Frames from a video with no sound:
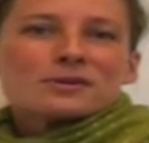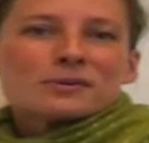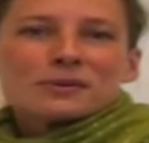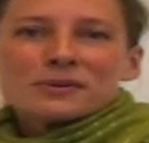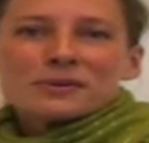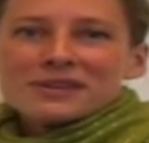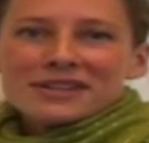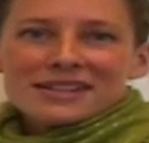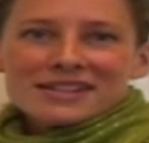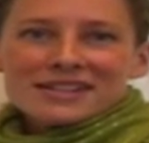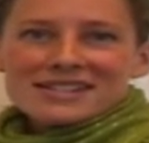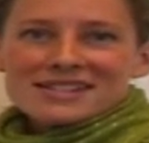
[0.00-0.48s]
to
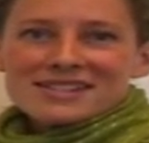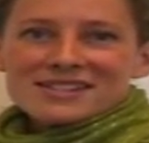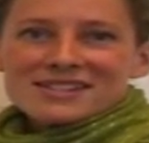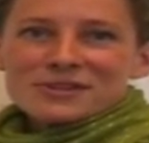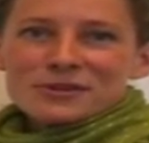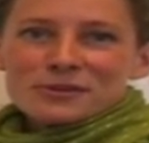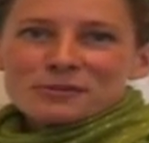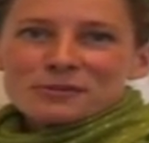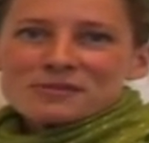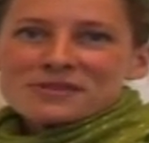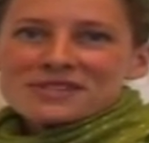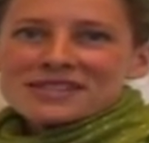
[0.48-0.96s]
all these
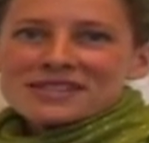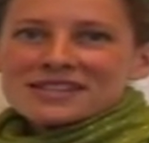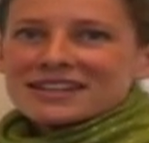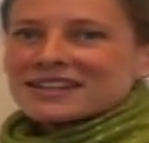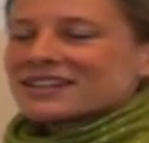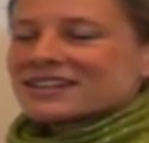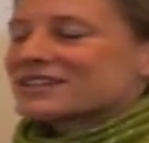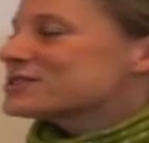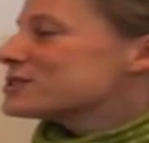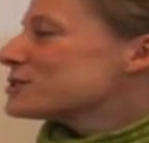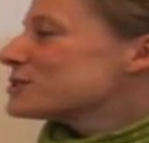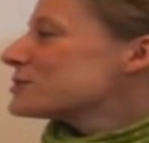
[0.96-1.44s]
groups
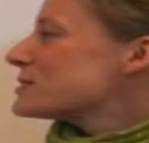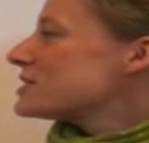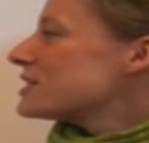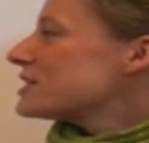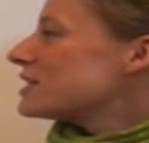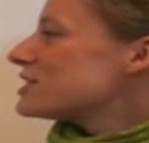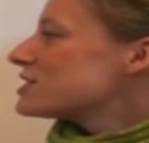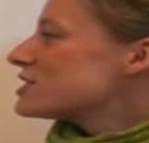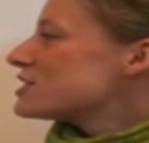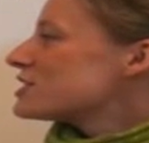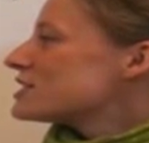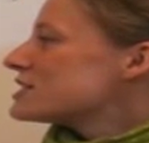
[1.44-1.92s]
and
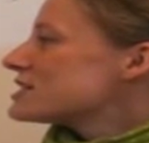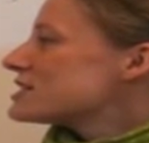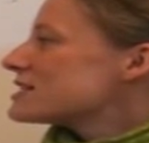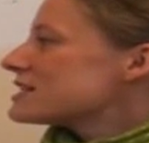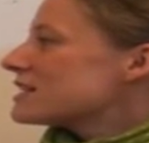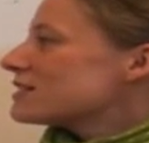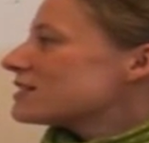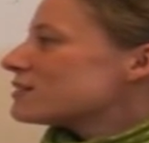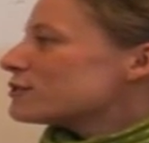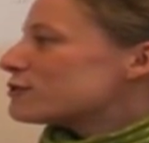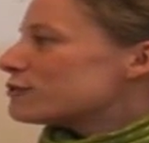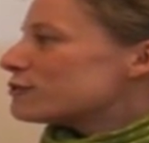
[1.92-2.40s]

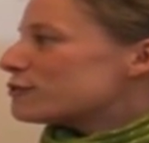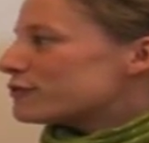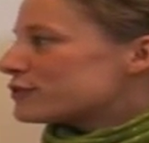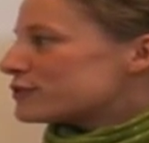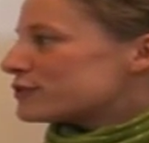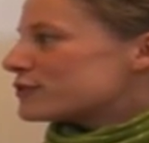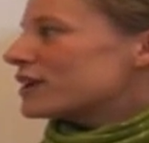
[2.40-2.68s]
associations and